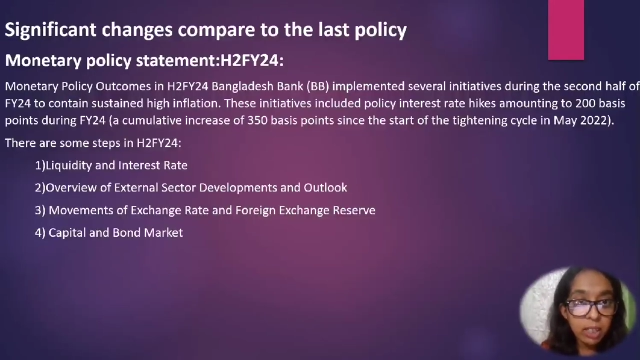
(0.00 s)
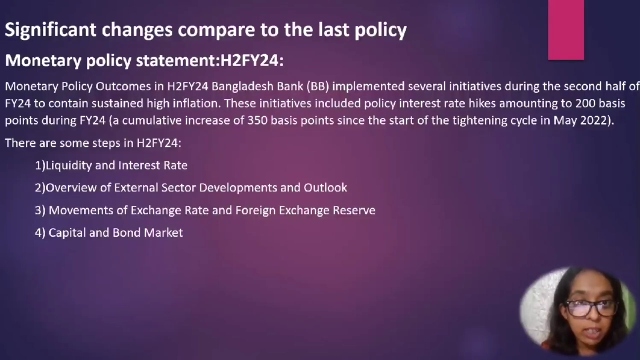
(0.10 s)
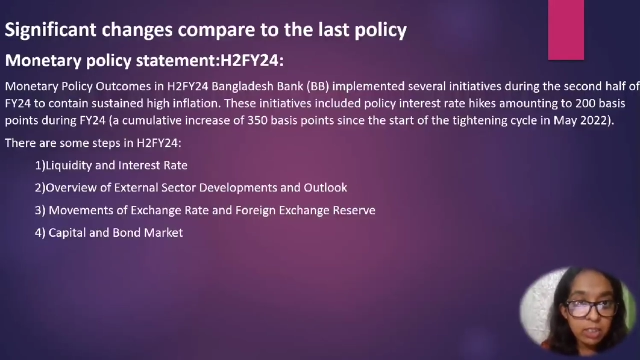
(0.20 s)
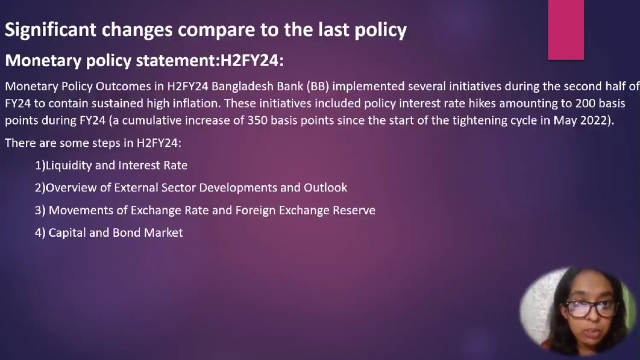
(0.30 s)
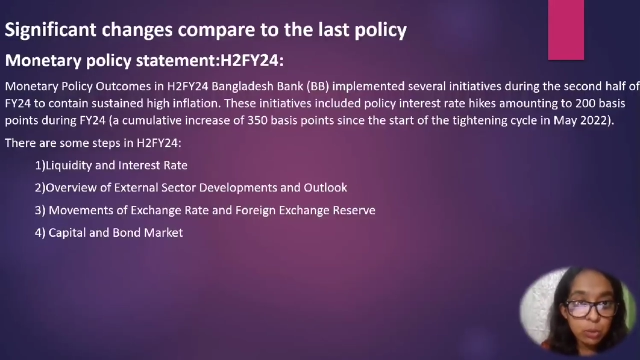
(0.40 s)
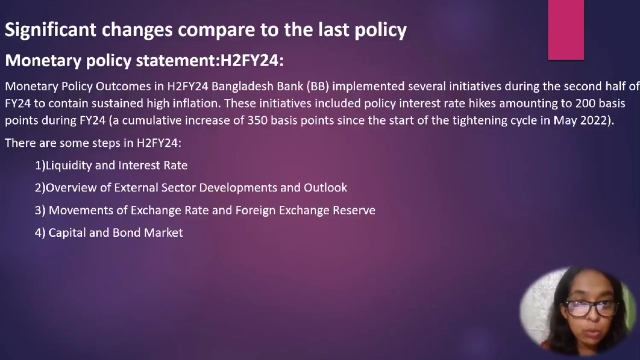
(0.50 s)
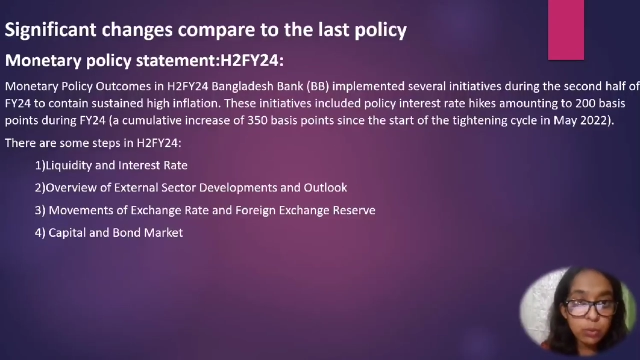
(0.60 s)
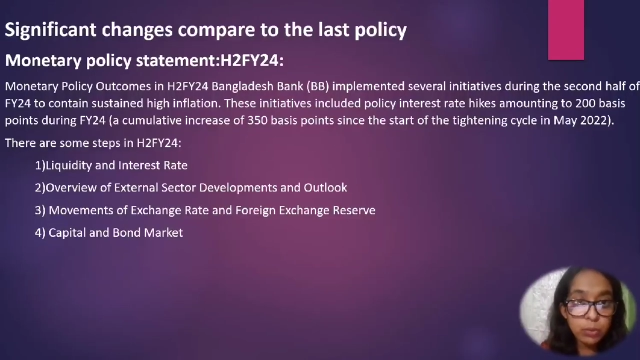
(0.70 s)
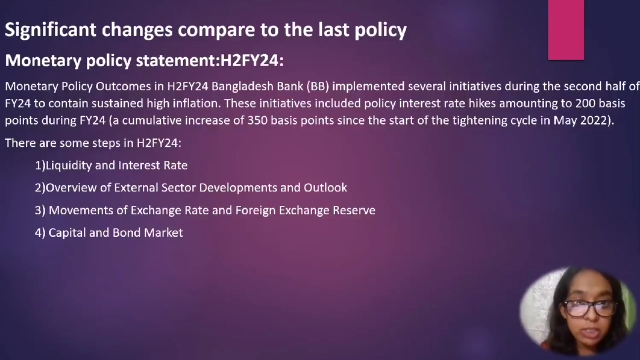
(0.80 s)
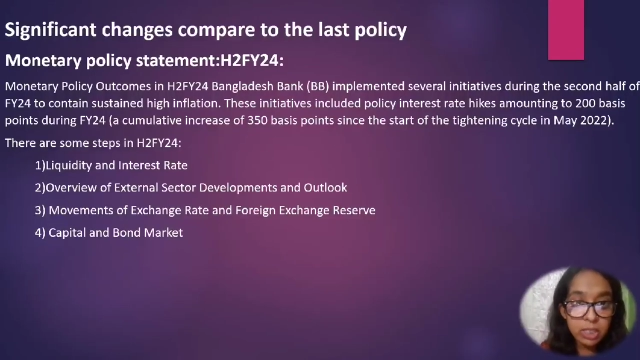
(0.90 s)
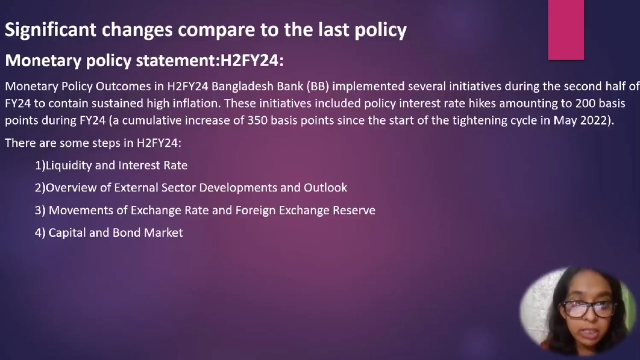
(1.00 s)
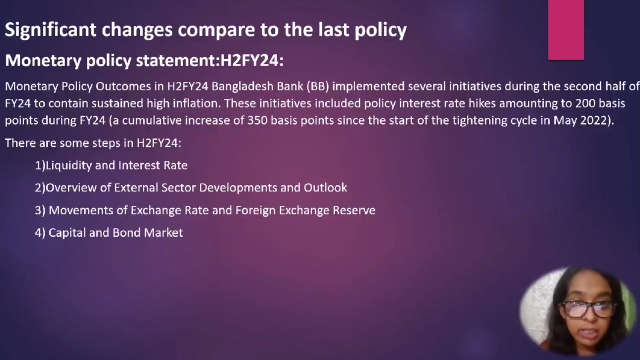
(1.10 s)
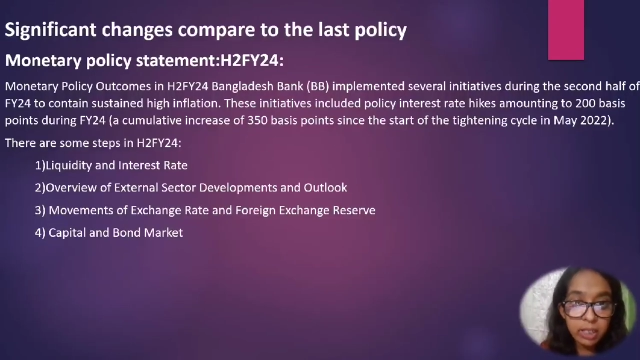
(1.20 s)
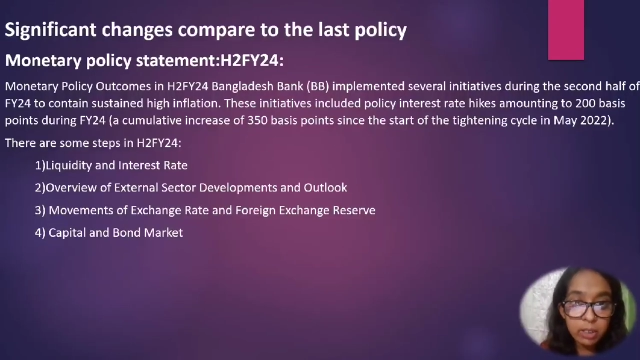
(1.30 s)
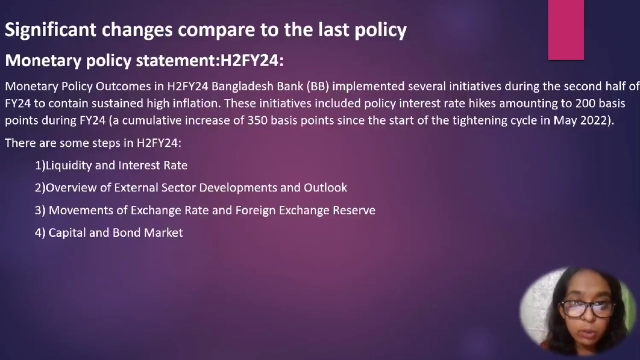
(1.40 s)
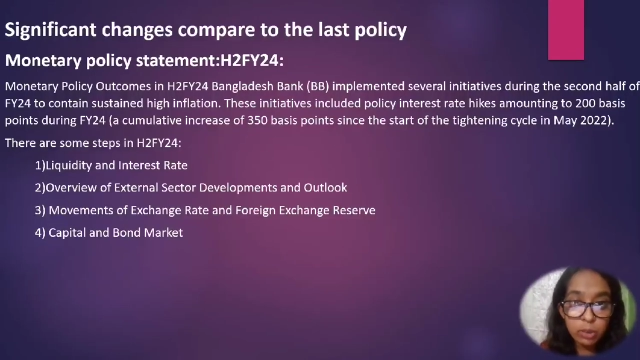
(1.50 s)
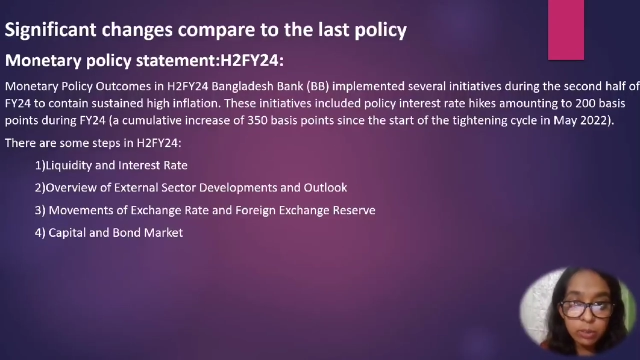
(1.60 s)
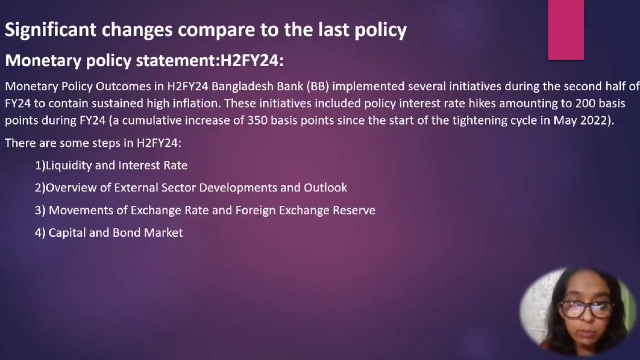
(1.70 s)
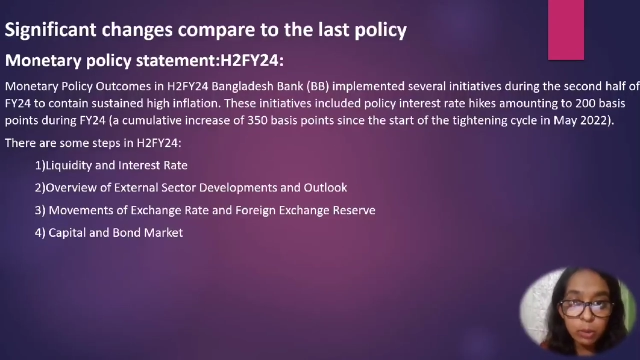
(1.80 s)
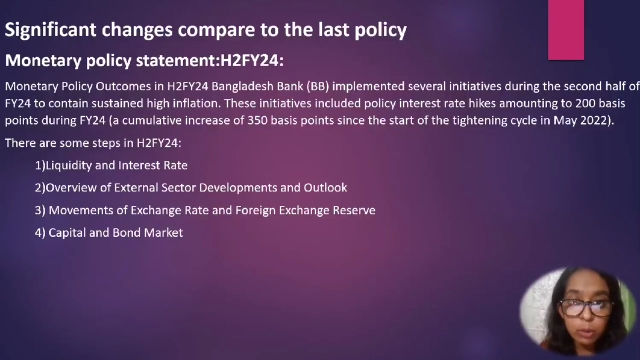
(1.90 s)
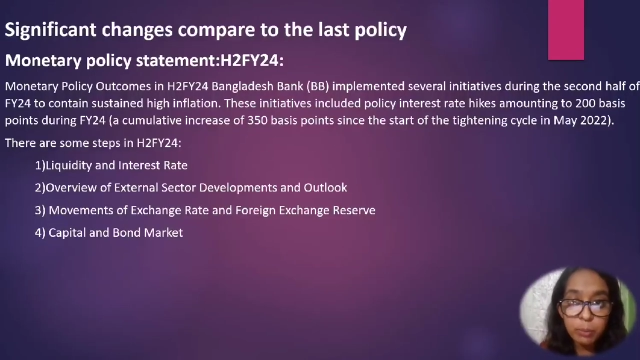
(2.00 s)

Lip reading: H2 fiscal year 24.